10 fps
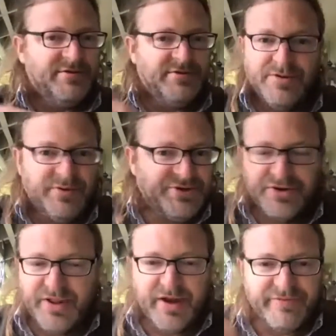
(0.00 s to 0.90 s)
to
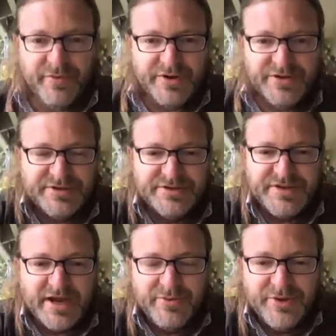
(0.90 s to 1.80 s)
ensure that everyone is
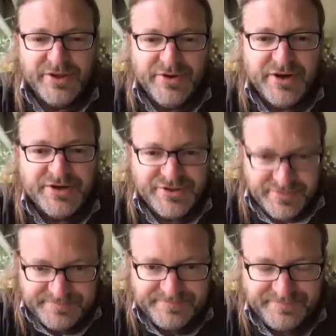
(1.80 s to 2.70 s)
adequately nourished.
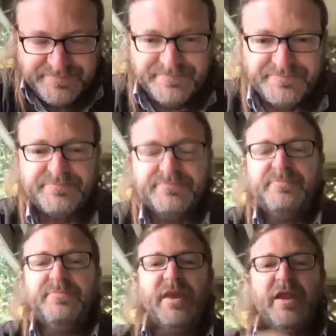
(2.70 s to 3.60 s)

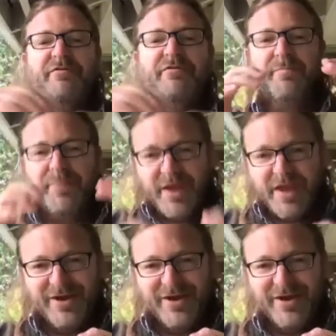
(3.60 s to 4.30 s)
For B,